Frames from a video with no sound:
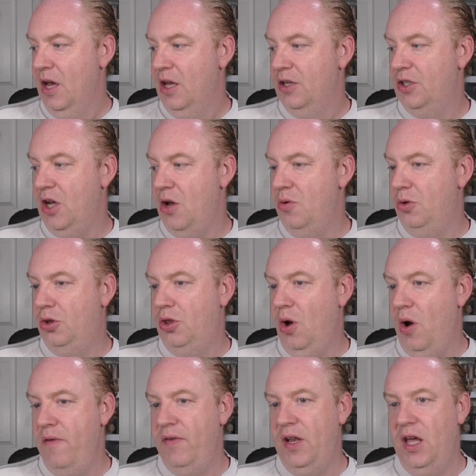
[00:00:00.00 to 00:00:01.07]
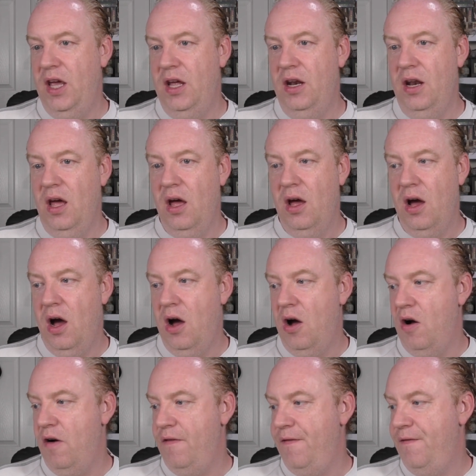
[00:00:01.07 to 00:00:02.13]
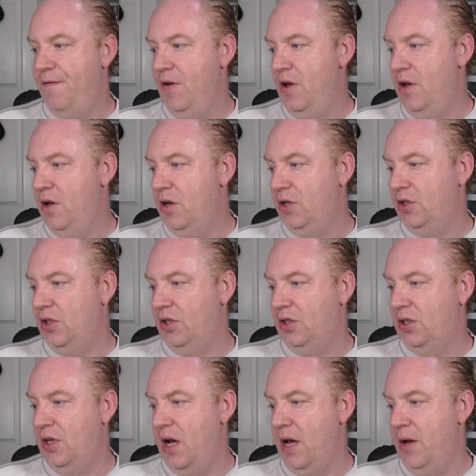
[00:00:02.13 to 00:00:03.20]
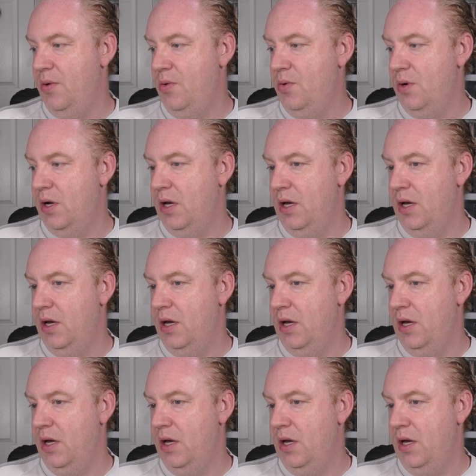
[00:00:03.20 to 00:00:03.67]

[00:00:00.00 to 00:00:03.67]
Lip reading: So diving in, our first sale,